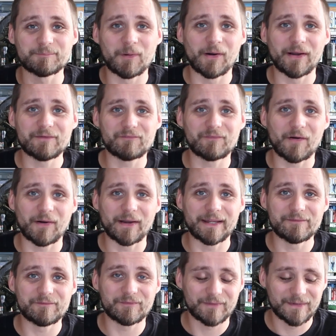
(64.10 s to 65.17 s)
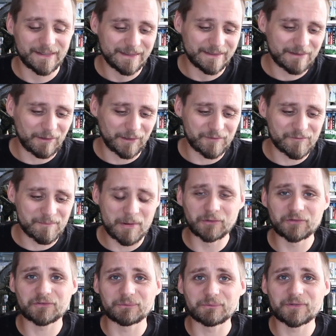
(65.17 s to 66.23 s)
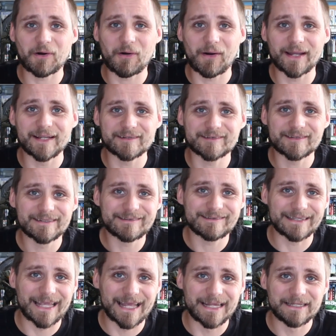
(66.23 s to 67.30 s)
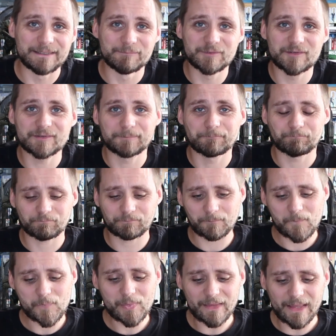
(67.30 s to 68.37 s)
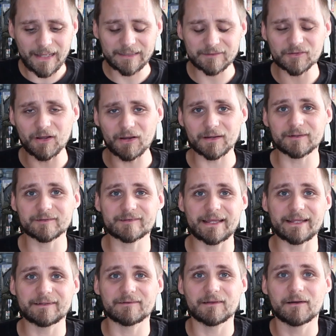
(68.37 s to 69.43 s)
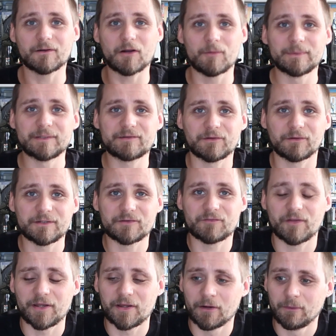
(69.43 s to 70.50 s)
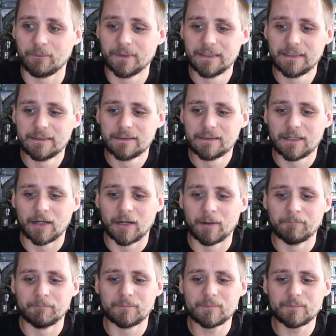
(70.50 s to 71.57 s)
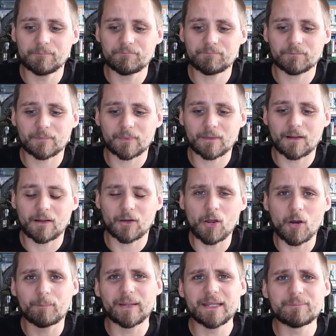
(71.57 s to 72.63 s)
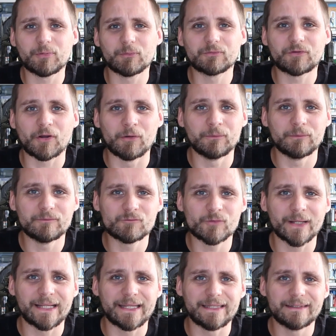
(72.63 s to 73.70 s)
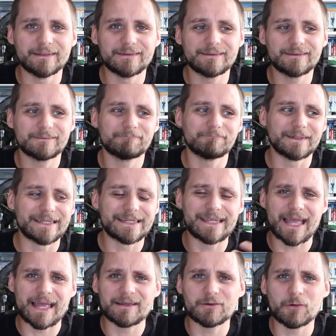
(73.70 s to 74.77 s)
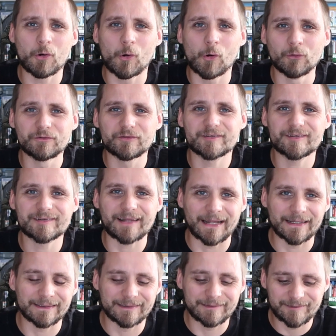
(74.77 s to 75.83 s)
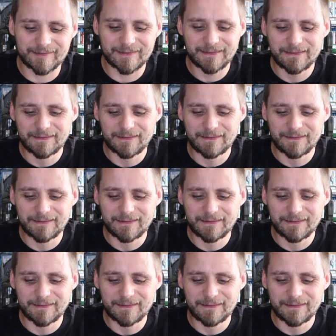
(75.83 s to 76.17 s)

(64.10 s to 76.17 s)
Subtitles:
my 5 kind of emotional ties to games. And it's like I said, I commented on his video. A lot of people don't really get or understand